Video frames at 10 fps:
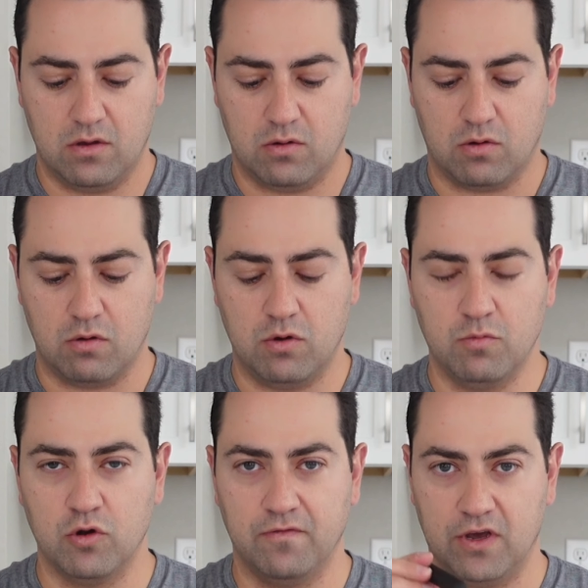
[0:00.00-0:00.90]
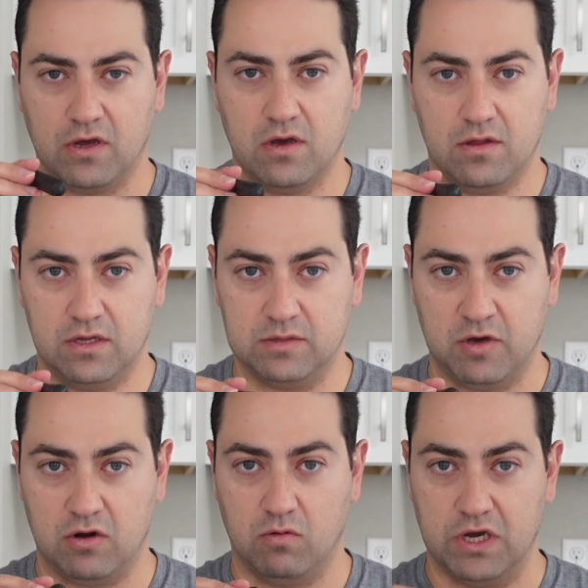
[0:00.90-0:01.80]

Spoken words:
or removing these metal